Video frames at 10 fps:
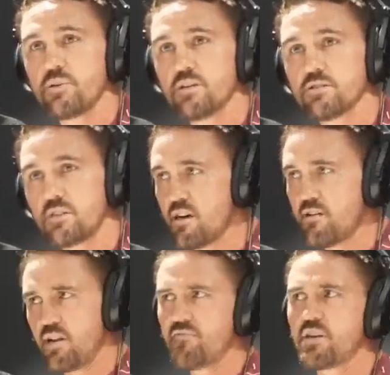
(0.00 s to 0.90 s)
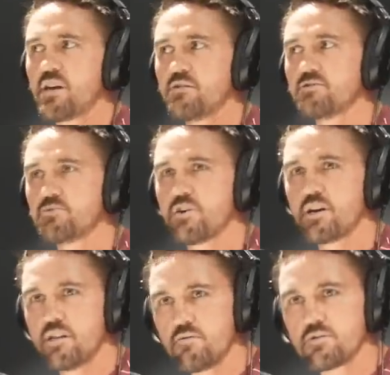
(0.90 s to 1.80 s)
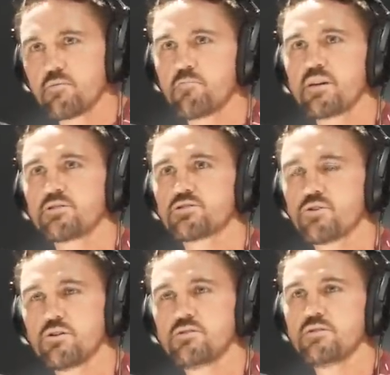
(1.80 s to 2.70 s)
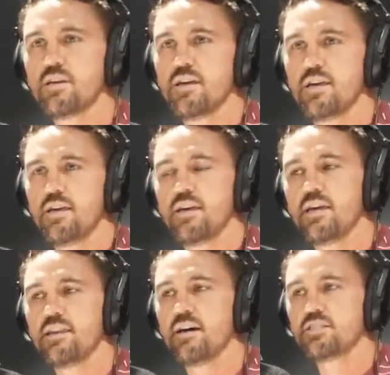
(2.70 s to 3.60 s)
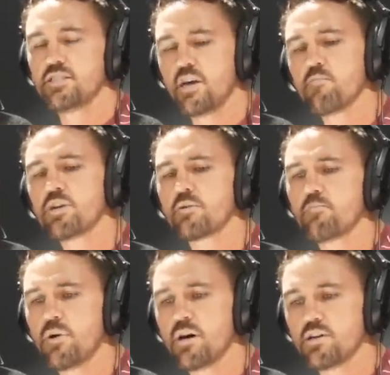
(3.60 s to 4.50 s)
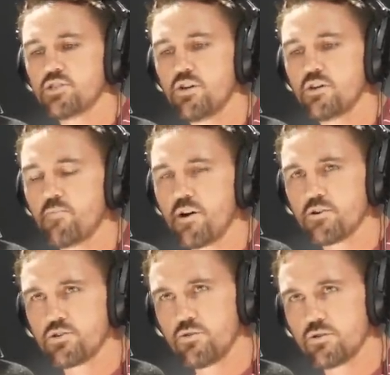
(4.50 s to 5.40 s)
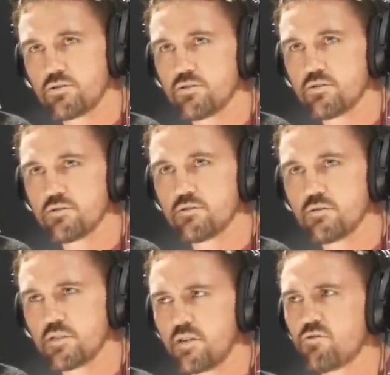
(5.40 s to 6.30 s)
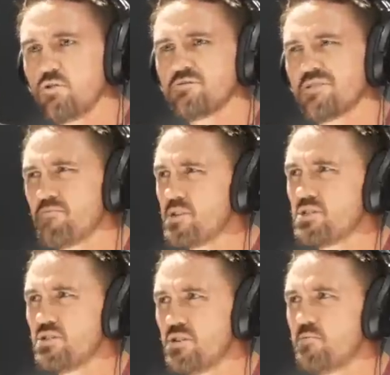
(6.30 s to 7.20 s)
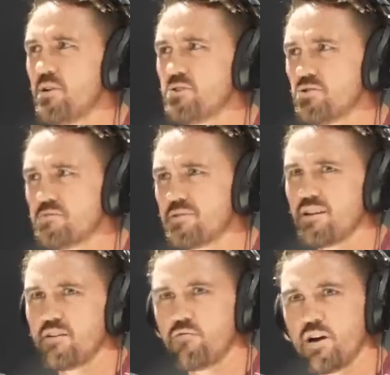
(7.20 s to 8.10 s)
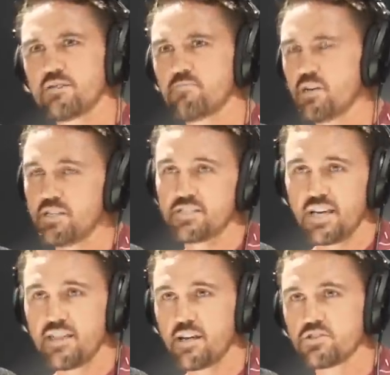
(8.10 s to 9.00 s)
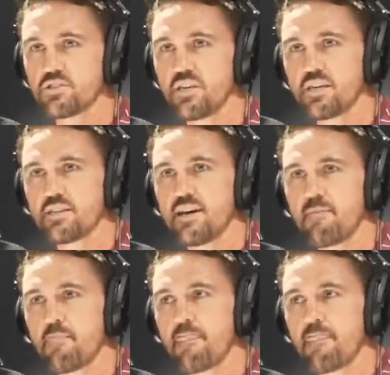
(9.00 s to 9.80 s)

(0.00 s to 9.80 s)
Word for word: And I was like, "Yeah, I'd love to go do some training. I want to get big and strong." And uh, he said, "Yeah, bring a uh, shirt and a pair of shorts." And I was like, "Yeah, of course I'm going to bring a shirt and a pair of shorts. I'm going to lift weights." But I didn't say that. I was just thinking that.